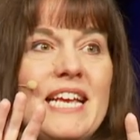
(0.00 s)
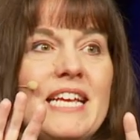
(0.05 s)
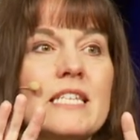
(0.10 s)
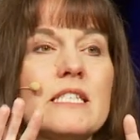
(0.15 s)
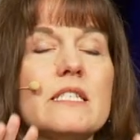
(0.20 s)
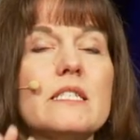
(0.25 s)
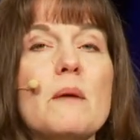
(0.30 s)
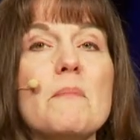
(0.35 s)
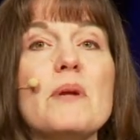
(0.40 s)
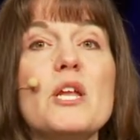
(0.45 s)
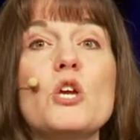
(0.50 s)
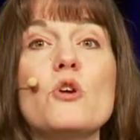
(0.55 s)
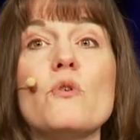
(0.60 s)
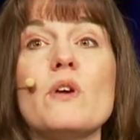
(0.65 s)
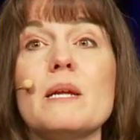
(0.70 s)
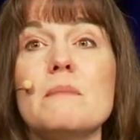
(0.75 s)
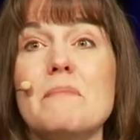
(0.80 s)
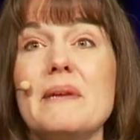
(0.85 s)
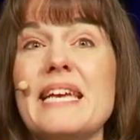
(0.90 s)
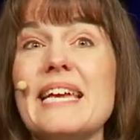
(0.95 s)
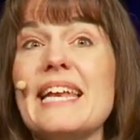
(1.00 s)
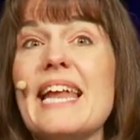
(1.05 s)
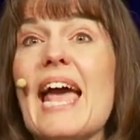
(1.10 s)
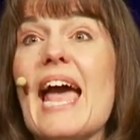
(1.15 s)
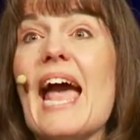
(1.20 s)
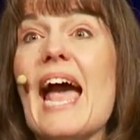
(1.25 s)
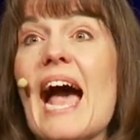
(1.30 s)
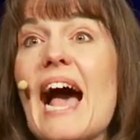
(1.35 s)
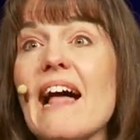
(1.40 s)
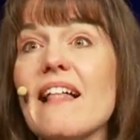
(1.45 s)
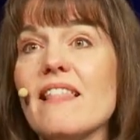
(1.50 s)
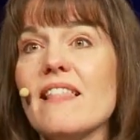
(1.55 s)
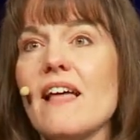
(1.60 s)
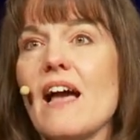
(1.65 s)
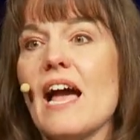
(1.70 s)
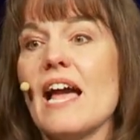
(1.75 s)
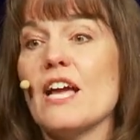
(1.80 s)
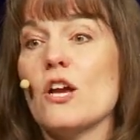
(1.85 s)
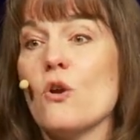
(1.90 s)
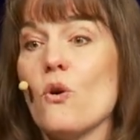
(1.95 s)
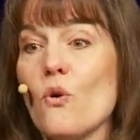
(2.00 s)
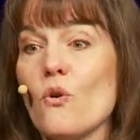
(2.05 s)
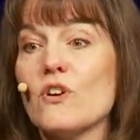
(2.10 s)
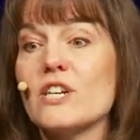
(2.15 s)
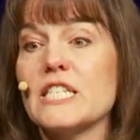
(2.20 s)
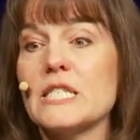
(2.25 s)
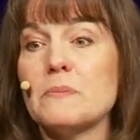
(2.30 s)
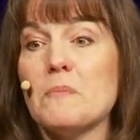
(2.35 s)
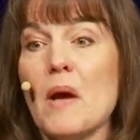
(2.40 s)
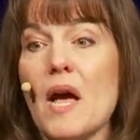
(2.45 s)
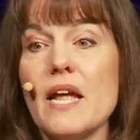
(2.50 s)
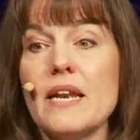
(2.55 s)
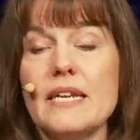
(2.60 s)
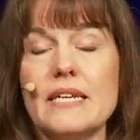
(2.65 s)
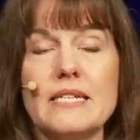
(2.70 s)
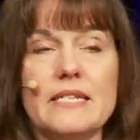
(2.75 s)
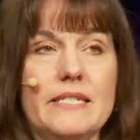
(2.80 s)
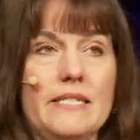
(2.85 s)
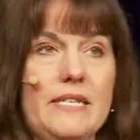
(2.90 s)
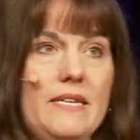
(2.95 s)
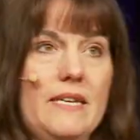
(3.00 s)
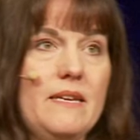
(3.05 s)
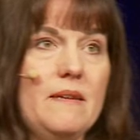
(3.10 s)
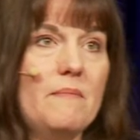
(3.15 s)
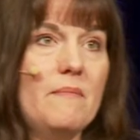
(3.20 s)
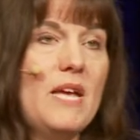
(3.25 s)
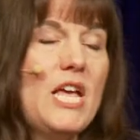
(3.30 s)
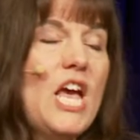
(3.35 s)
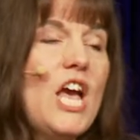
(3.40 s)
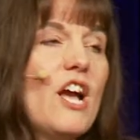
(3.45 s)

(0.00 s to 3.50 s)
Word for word: somebody who can be an ally corresponding to him.